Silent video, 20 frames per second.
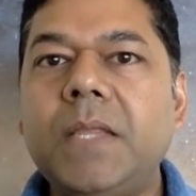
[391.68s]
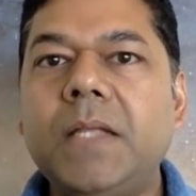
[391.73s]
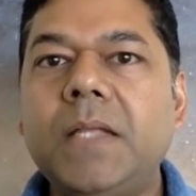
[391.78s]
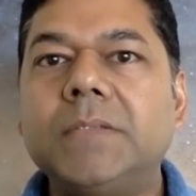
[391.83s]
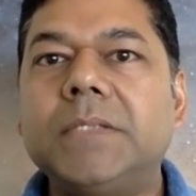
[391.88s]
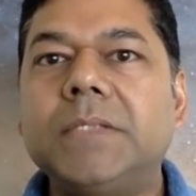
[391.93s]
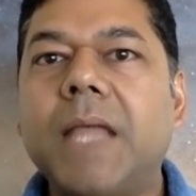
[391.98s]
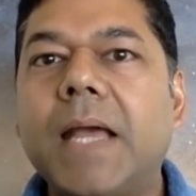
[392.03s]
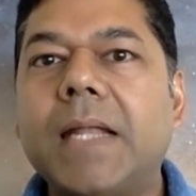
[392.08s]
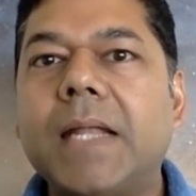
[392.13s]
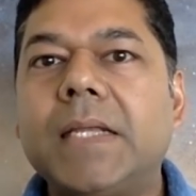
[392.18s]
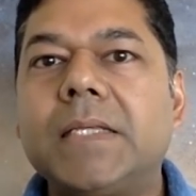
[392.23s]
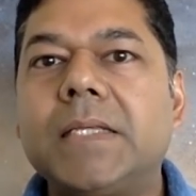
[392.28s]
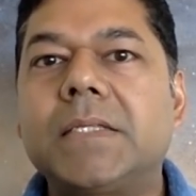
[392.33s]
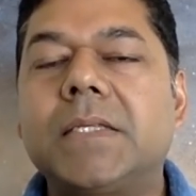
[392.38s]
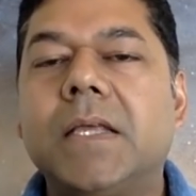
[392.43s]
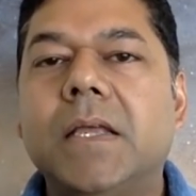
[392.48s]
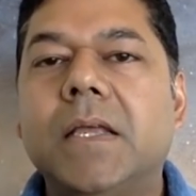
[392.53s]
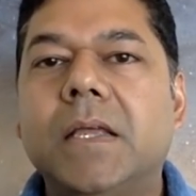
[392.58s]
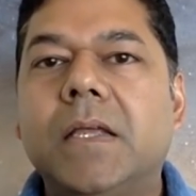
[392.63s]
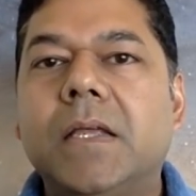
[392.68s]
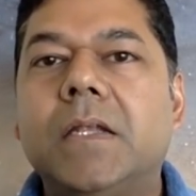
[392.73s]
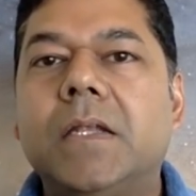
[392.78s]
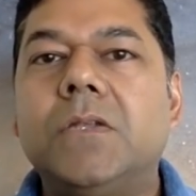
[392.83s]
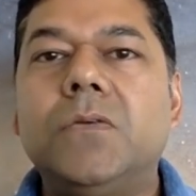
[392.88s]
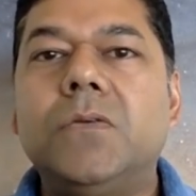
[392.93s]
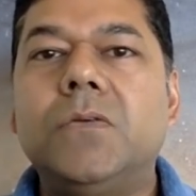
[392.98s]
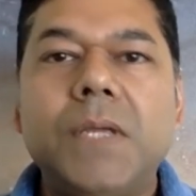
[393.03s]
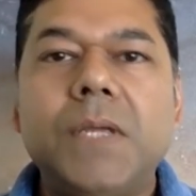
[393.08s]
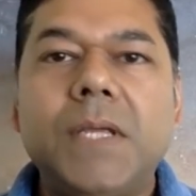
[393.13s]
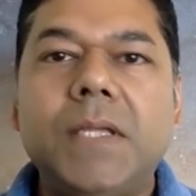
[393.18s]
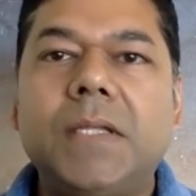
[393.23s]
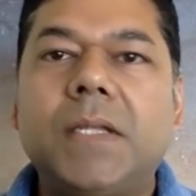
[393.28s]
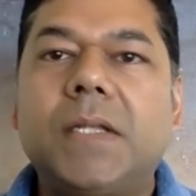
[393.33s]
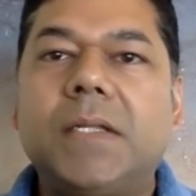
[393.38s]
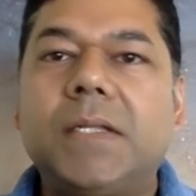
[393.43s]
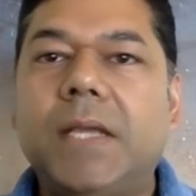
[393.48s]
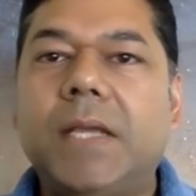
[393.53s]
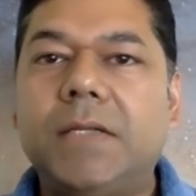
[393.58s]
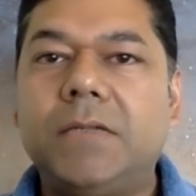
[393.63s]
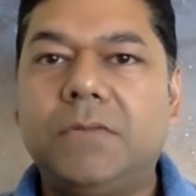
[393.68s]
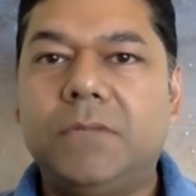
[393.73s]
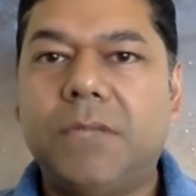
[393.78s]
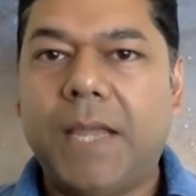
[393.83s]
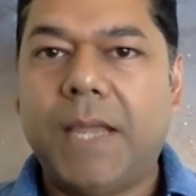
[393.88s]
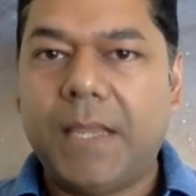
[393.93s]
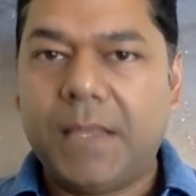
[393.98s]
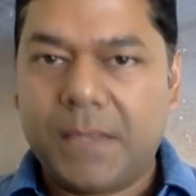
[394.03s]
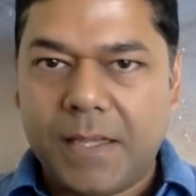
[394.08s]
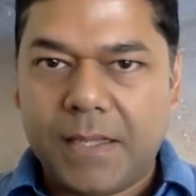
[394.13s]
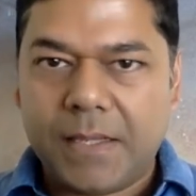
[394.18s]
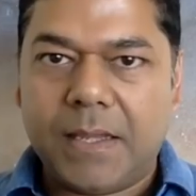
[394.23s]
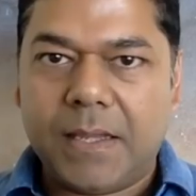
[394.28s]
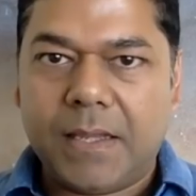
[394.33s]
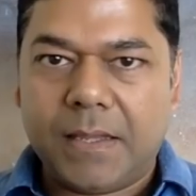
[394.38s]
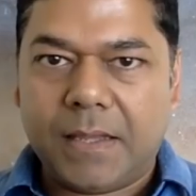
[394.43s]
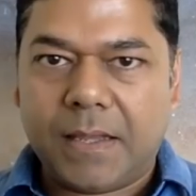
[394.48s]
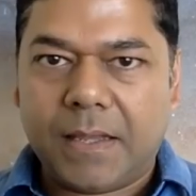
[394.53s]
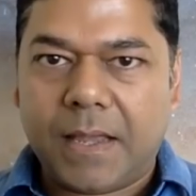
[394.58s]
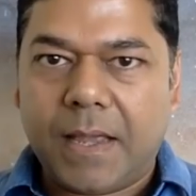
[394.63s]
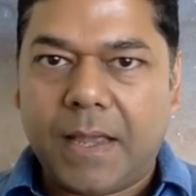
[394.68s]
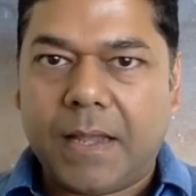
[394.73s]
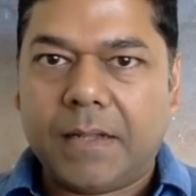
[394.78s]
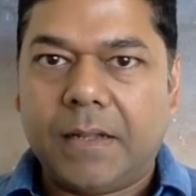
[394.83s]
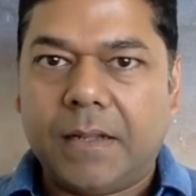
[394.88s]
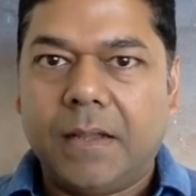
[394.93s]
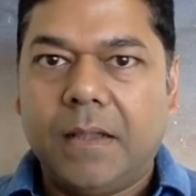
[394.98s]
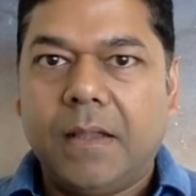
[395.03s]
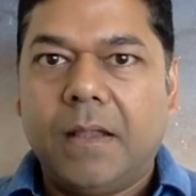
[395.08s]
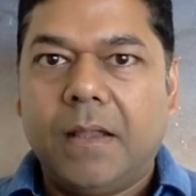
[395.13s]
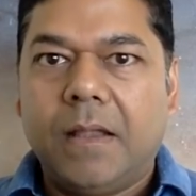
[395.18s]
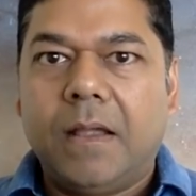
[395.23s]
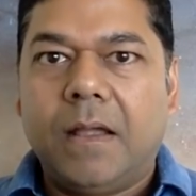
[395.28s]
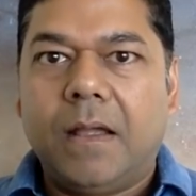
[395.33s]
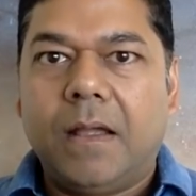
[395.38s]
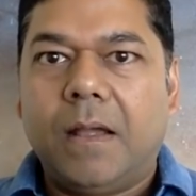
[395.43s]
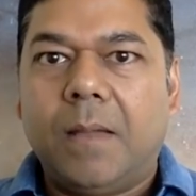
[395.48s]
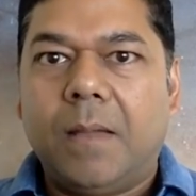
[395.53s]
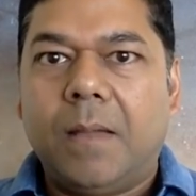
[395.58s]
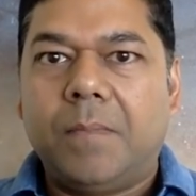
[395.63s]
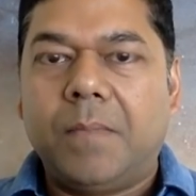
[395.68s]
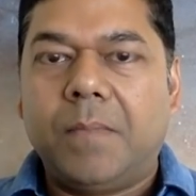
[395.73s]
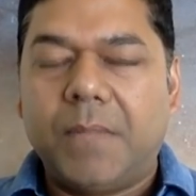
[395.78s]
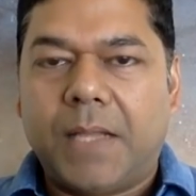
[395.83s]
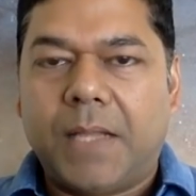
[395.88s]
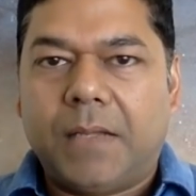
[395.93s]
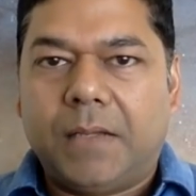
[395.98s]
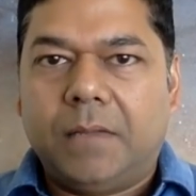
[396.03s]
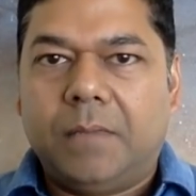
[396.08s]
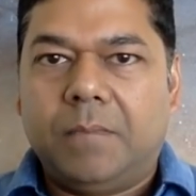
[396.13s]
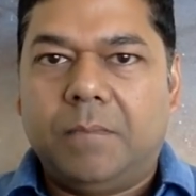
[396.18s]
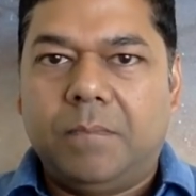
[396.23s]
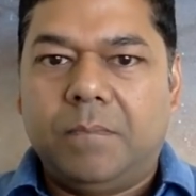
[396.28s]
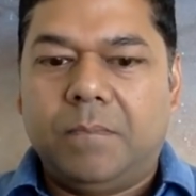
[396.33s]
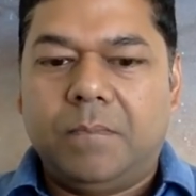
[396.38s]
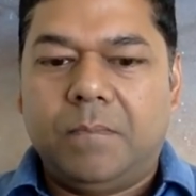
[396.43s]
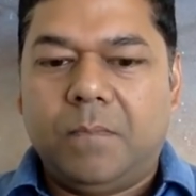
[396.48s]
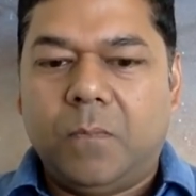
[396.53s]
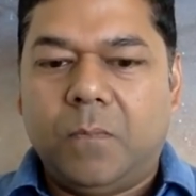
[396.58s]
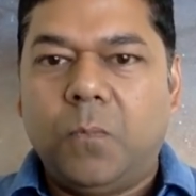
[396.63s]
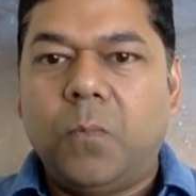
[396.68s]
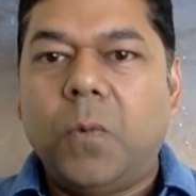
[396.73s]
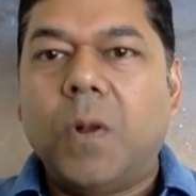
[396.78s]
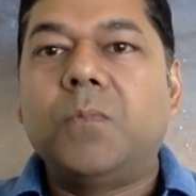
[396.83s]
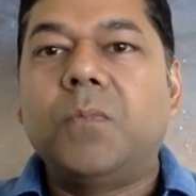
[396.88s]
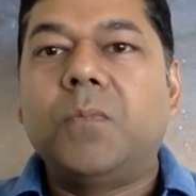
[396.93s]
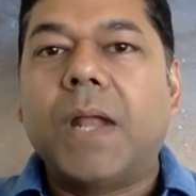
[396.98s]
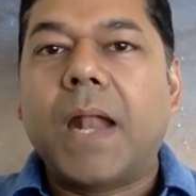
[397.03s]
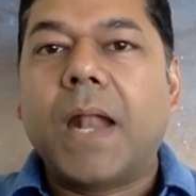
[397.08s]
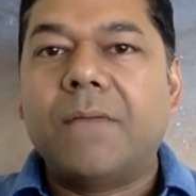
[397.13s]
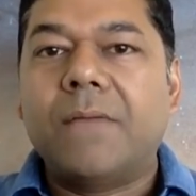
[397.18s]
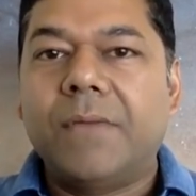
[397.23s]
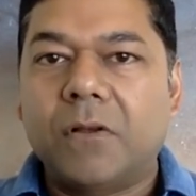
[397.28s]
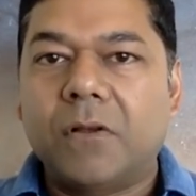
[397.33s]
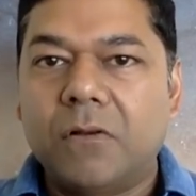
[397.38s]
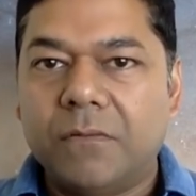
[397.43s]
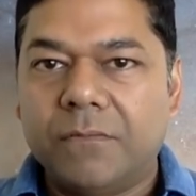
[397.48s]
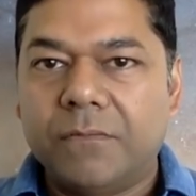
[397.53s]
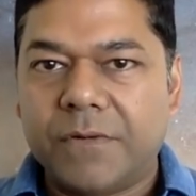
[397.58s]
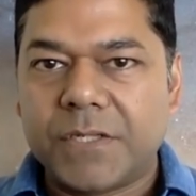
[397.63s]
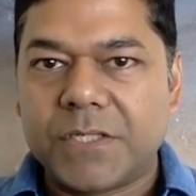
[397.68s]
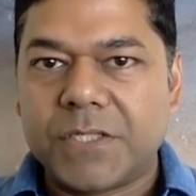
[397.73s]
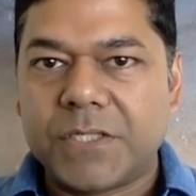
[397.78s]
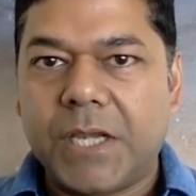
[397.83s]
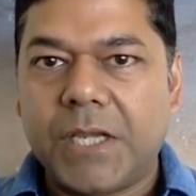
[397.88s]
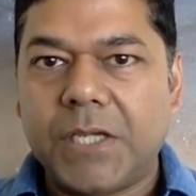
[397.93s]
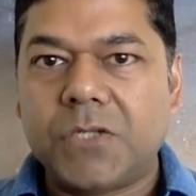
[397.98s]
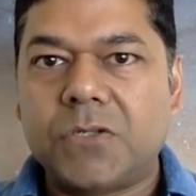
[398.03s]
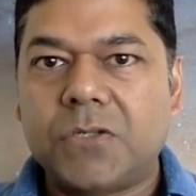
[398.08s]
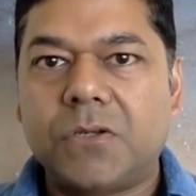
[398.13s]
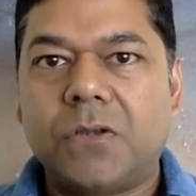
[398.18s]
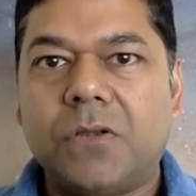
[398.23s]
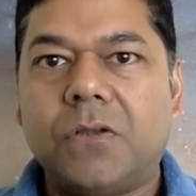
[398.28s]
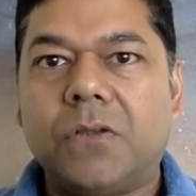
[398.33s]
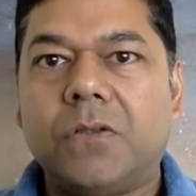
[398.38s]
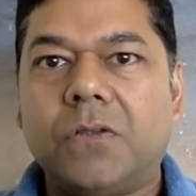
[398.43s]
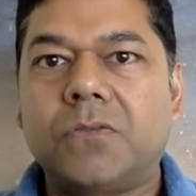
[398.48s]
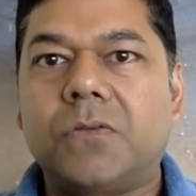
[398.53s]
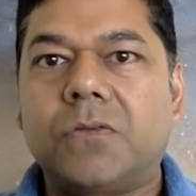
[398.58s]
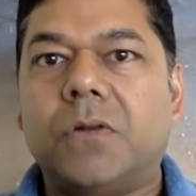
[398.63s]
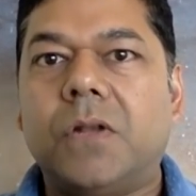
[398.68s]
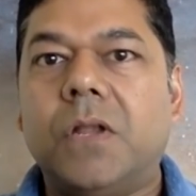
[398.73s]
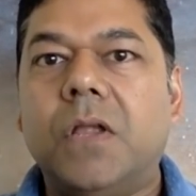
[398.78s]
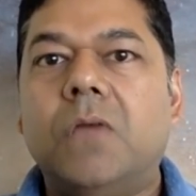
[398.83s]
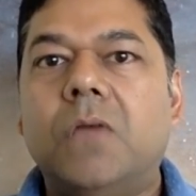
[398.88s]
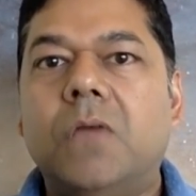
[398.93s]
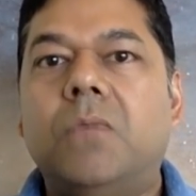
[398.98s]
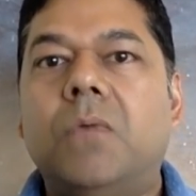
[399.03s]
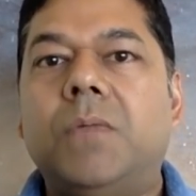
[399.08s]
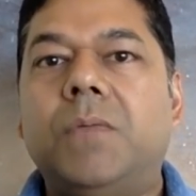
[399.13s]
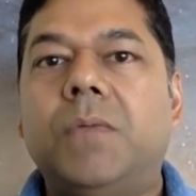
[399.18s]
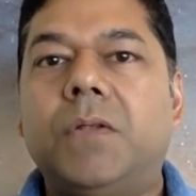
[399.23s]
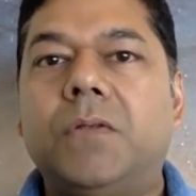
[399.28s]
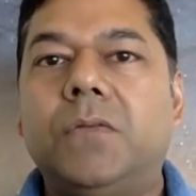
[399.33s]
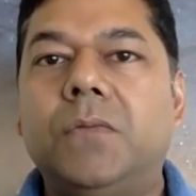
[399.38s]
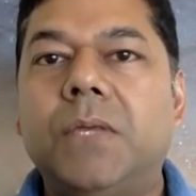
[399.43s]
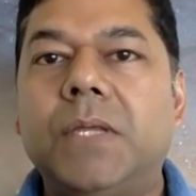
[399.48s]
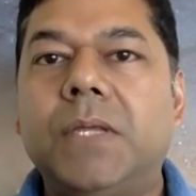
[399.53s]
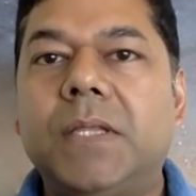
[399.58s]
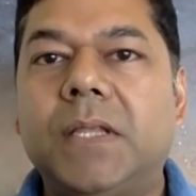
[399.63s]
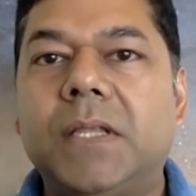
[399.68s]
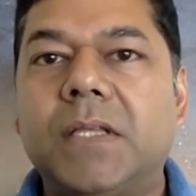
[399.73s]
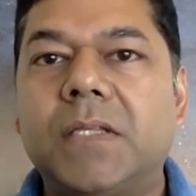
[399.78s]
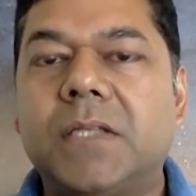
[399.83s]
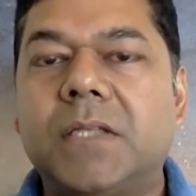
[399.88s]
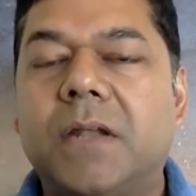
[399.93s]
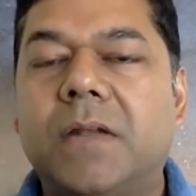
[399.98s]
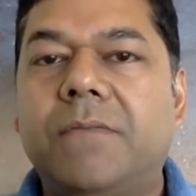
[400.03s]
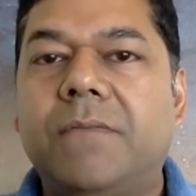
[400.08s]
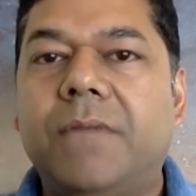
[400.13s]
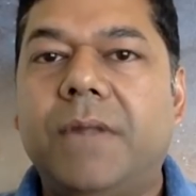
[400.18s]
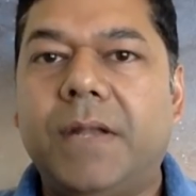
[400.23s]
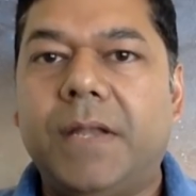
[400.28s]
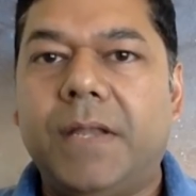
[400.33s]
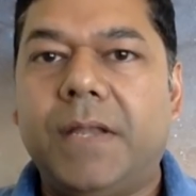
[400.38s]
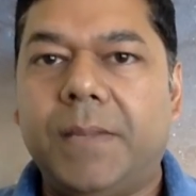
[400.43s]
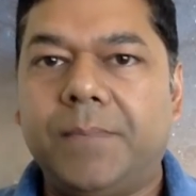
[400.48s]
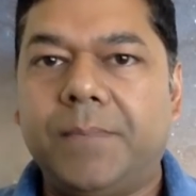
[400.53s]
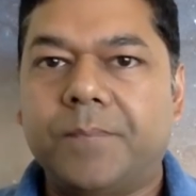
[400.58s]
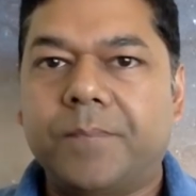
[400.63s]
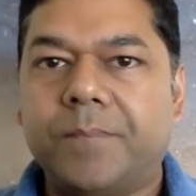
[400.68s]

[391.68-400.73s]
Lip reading: that is doing the day-to-day thinking, and like when we are having conversations or when we are doing things that are very